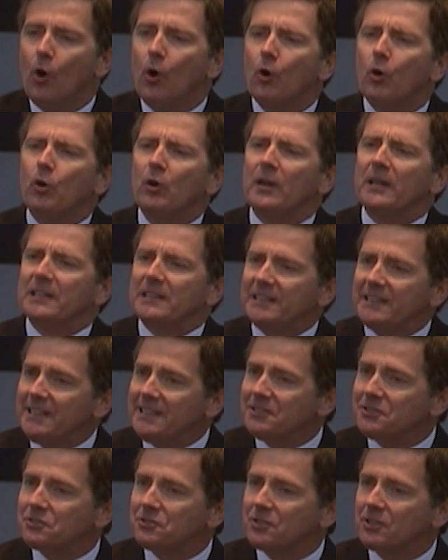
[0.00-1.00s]
Or at
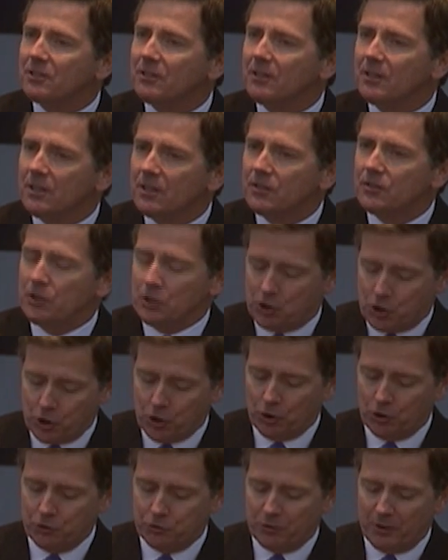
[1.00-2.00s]
least the
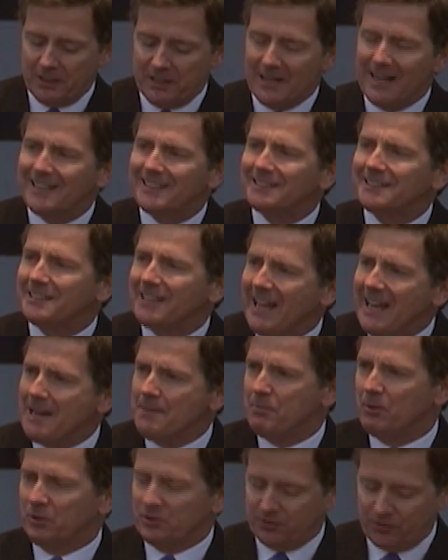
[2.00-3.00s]
children
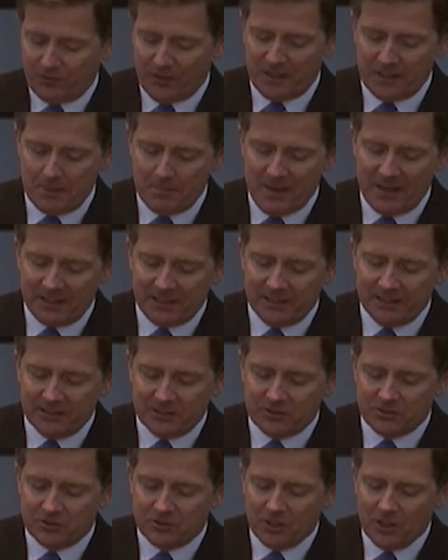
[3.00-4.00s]
labeled
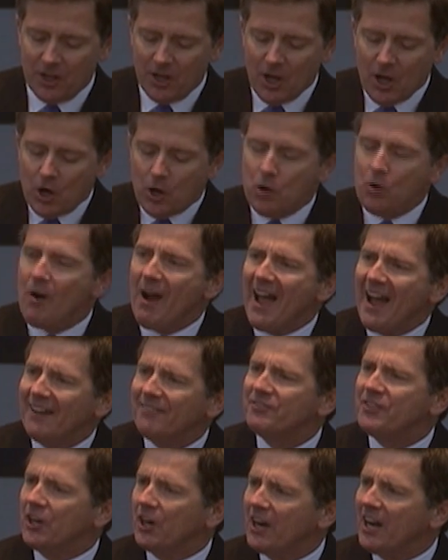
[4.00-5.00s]
fundamentalists who
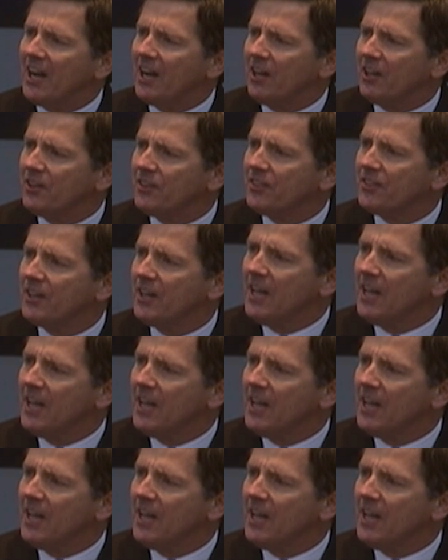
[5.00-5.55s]
have their health